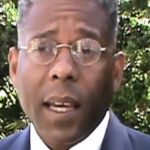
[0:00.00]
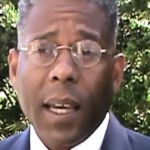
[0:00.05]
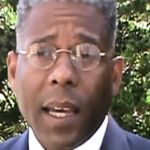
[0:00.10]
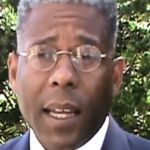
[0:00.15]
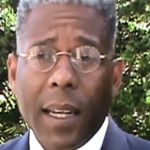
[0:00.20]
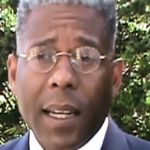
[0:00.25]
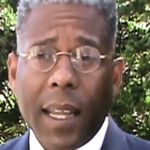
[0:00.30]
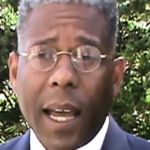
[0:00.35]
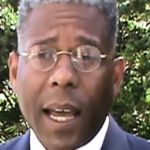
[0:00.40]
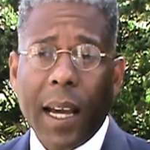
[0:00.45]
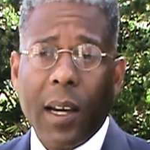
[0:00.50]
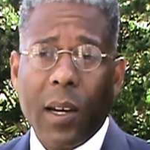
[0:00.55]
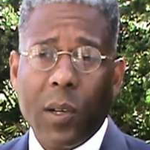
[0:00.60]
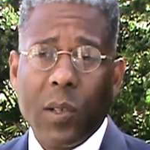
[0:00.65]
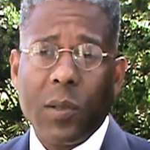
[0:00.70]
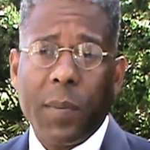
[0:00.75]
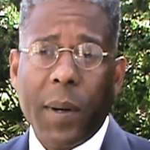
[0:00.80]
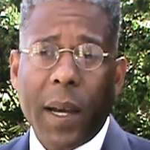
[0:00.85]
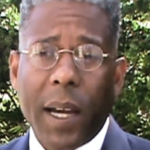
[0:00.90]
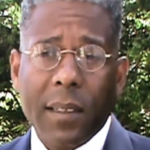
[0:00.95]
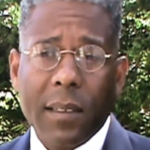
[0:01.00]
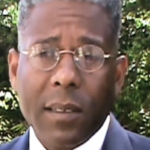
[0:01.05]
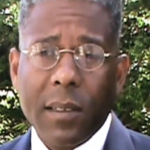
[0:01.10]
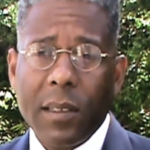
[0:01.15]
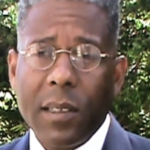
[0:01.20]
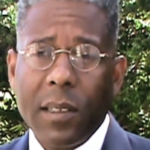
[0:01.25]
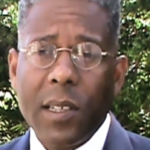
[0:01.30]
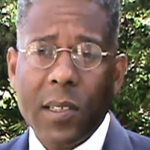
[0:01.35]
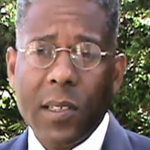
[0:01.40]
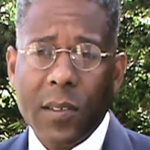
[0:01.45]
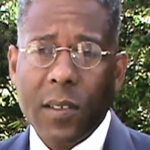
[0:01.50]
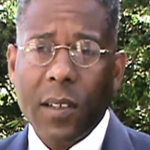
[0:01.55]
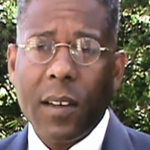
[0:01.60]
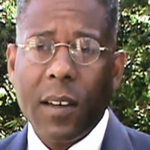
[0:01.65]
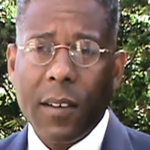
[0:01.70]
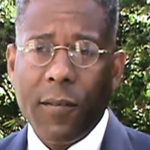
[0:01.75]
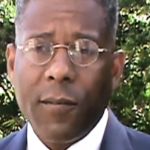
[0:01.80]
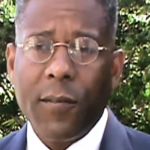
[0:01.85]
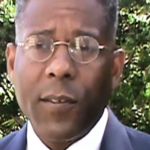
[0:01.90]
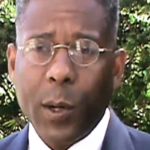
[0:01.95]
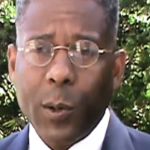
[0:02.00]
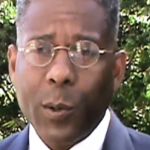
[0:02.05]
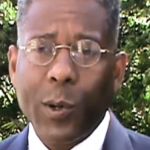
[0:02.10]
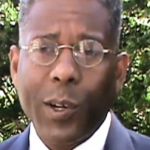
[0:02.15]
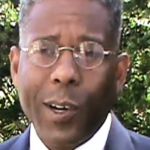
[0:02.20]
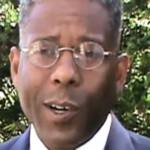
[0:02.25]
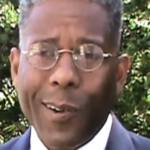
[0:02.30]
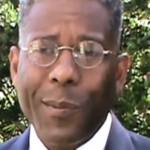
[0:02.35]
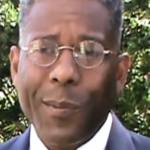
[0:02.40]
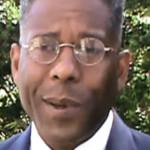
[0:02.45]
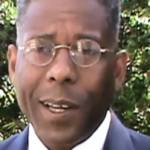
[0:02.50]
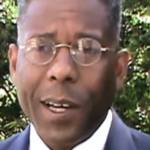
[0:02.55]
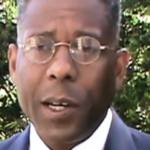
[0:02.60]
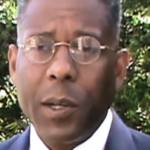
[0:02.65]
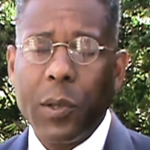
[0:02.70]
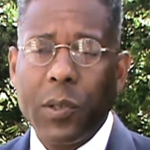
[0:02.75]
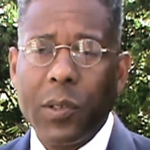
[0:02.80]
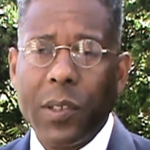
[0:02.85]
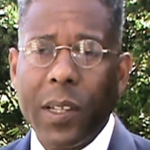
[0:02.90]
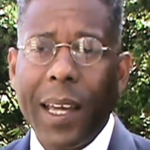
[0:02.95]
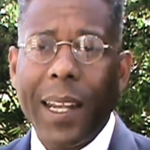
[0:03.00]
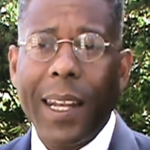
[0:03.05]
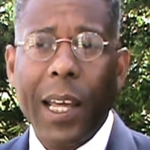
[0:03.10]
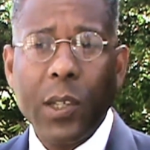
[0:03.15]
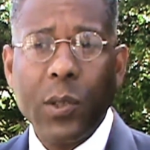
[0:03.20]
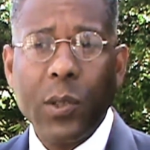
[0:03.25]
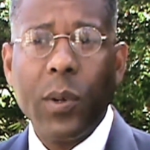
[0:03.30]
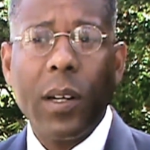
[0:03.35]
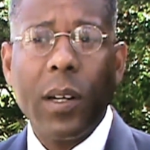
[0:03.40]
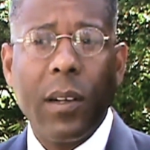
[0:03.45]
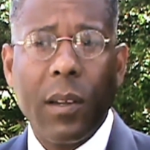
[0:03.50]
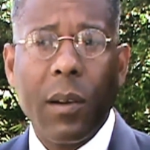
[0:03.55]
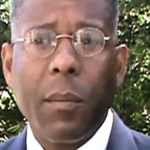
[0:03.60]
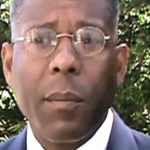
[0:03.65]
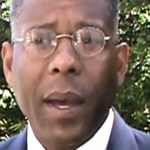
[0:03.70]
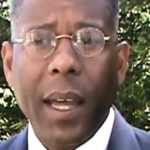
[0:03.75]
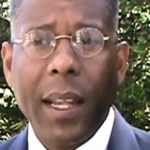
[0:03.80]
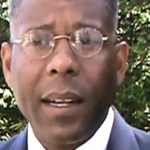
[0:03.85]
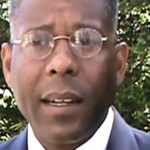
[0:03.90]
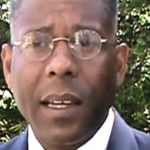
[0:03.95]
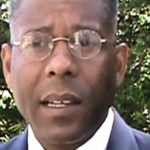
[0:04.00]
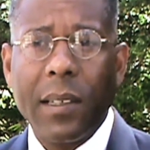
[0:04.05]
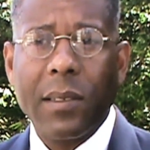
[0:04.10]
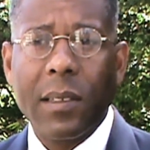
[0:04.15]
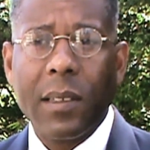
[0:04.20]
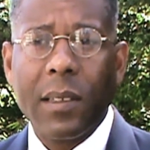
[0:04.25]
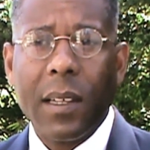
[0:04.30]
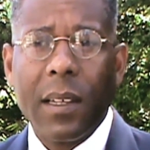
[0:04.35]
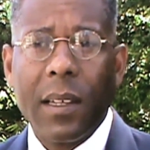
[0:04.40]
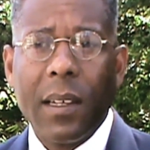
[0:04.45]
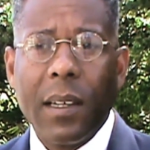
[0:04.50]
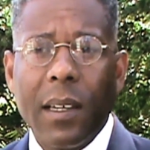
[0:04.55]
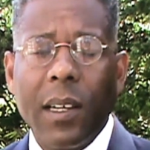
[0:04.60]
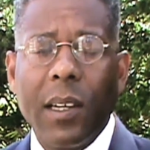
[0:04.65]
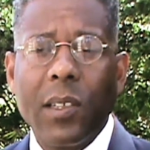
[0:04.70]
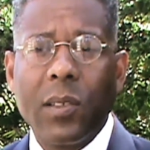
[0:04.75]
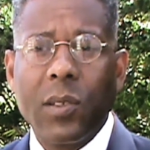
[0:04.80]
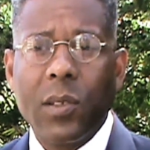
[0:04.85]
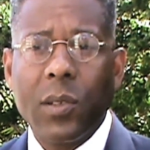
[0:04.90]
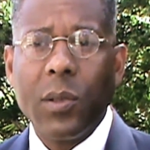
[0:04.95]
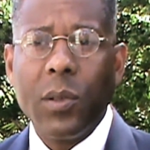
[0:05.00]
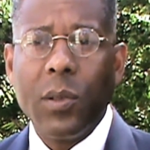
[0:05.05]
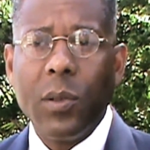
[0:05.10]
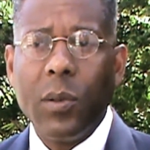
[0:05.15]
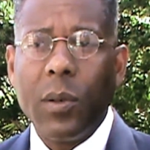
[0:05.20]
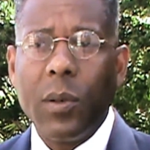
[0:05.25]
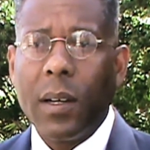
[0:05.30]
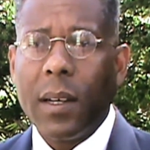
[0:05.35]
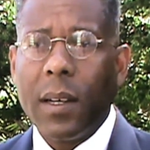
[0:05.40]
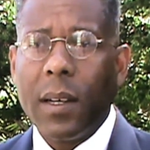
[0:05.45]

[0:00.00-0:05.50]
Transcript: And that goes back to this federal government understand that's one of their mandates, is to